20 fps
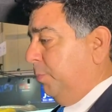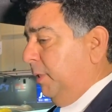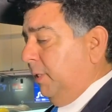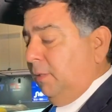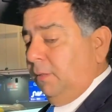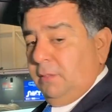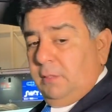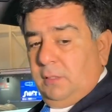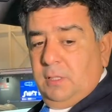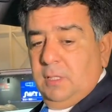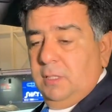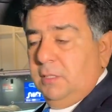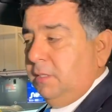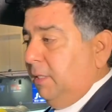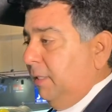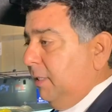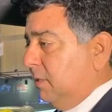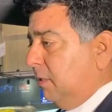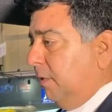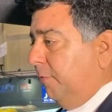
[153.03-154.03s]
But
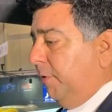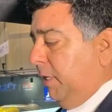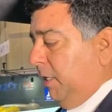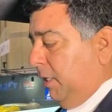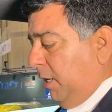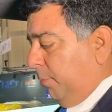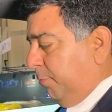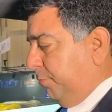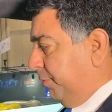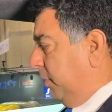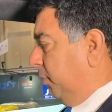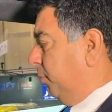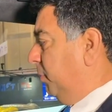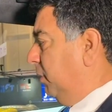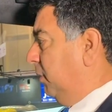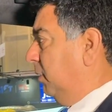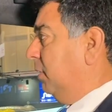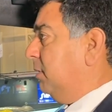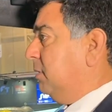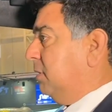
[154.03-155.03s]
seats are very
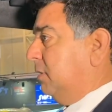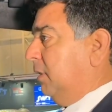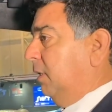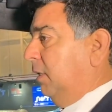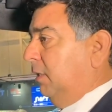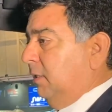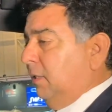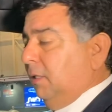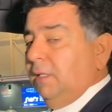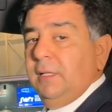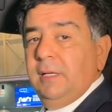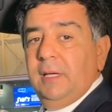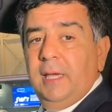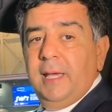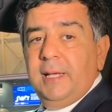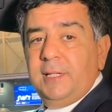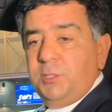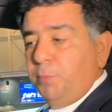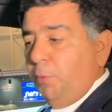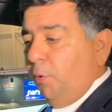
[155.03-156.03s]
comfortable. Still, the
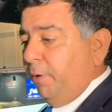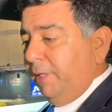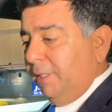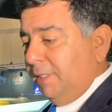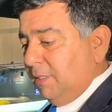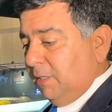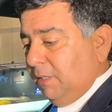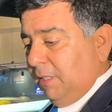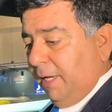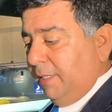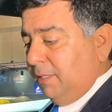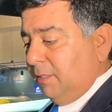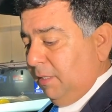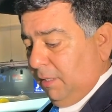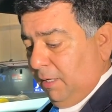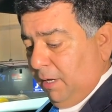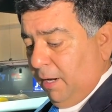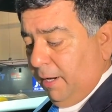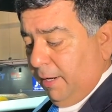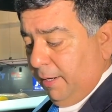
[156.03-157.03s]
H point is nice
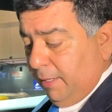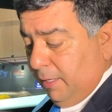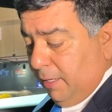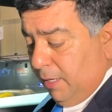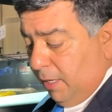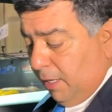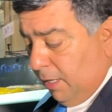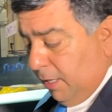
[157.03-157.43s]
and high.